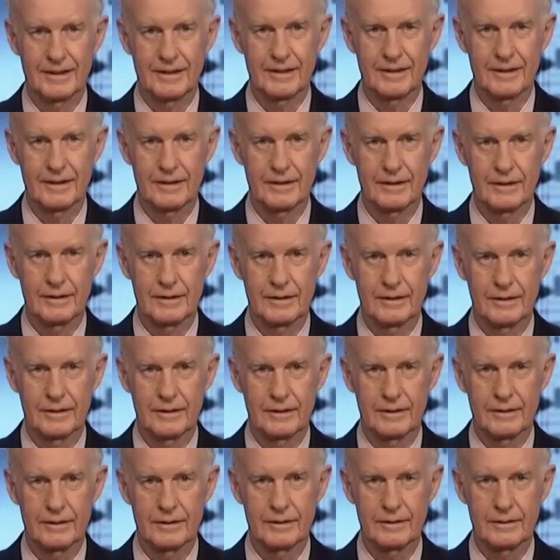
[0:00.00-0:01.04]

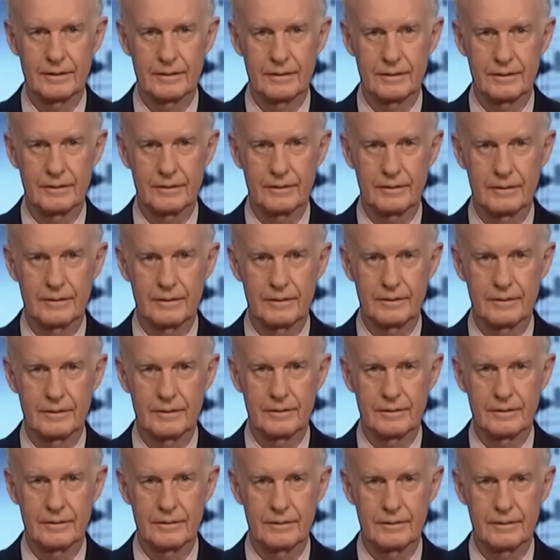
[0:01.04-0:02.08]

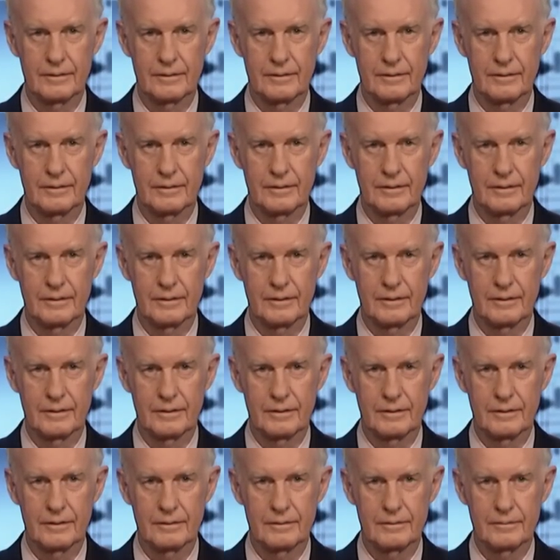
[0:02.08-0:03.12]

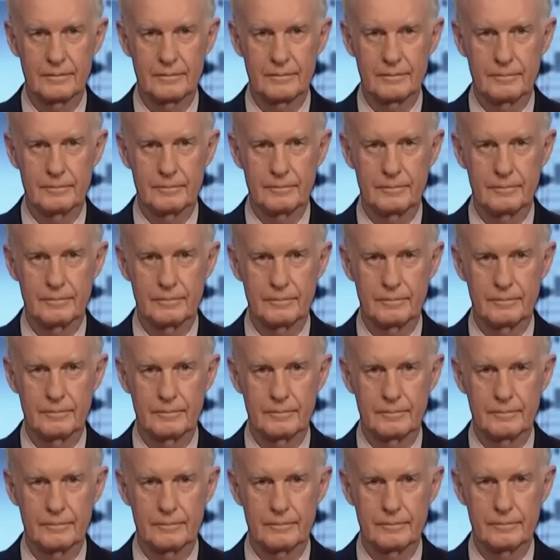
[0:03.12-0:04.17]

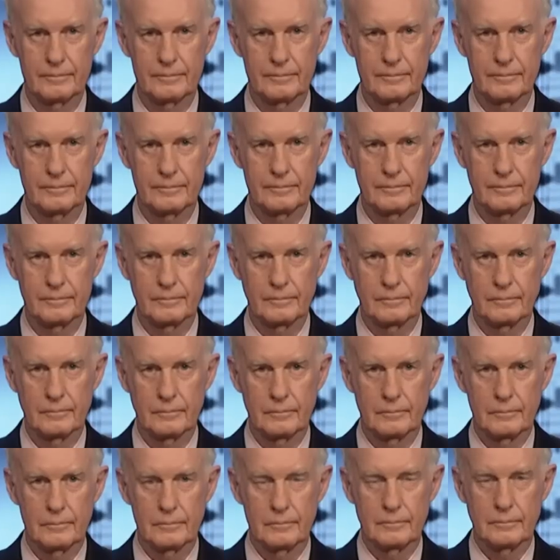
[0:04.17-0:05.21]
[no speech]